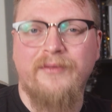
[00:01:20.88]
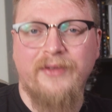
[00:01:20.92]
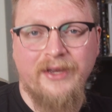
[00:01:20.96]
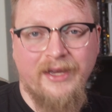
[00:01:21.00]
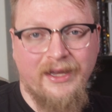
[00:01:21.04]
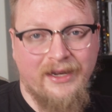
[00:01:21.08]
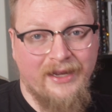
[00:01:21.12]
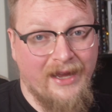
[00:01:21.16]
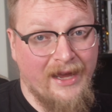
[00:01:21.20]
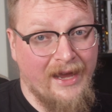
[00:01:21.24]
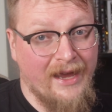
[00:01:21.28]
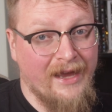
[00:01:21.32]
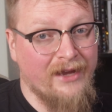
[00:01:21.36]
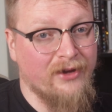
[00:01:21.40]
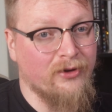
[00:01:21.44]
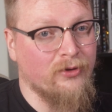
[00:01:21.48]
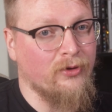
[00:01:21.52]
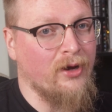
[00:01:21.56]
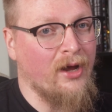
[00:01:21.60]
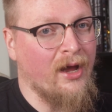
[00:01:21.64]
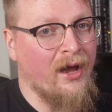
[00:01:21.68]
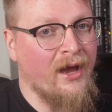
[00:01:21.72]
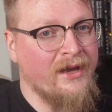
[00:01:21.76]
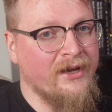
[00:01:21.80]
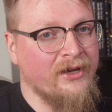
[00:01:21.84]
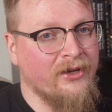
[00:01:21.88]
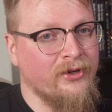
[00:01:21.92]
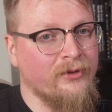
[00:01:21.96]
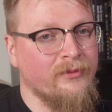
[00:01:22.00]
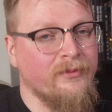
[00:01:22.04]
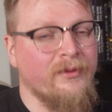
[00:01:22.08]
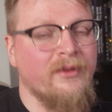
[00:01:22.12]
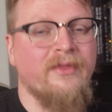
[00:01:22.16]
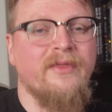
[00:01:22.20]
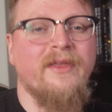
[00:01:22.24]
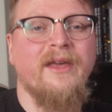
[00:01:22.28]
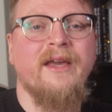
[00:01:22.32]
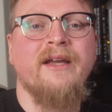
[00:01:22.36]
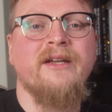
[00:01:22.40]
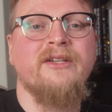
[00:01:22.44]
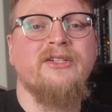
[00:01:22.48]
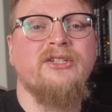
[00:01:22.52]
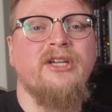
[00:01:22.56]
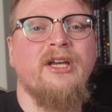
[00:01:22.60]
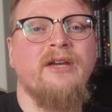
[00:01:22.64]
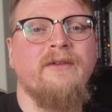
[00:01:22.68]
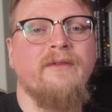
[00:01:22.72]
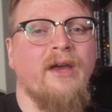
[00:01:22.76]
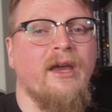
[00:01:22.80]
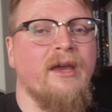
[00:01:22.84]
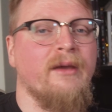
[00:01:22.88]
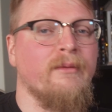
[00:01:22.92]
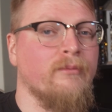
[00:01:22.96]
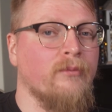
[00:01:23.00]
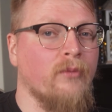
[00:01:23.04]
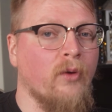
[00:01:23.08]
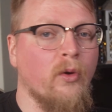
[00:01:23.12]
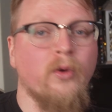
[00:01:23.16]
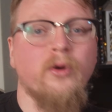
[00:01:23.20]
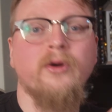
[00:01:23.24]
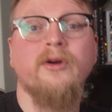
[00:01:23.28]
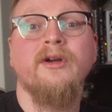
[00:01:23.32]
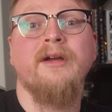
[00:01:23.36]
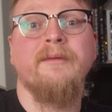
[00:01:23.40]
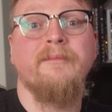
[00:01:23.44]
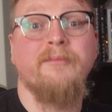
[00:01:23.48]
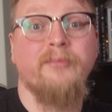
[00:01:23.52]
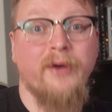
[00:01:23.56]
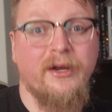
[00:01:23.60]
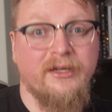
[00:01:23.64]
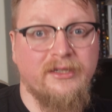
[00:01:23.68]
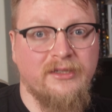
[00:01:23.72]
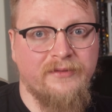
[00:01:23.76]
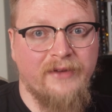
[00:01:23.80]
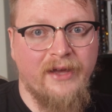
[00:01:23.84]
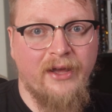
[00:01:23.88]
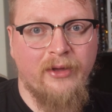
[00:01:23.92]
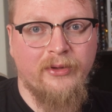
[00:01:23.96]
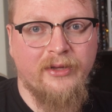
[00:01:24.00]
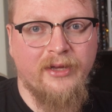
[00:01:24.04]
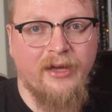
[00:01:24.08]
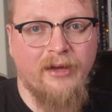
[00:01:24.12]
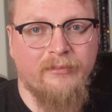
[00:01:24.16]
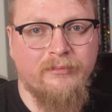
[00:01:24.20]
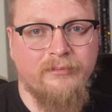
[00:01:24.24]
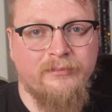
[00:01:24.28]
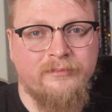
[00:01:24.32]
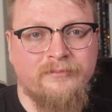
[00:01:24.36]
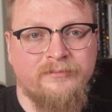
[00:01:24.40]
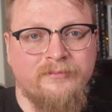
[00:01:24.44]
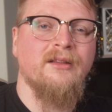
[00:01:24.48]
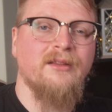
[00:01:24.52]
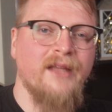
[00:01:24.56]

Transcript: if they get an 8 or higher, they achieve a more impressive outcome.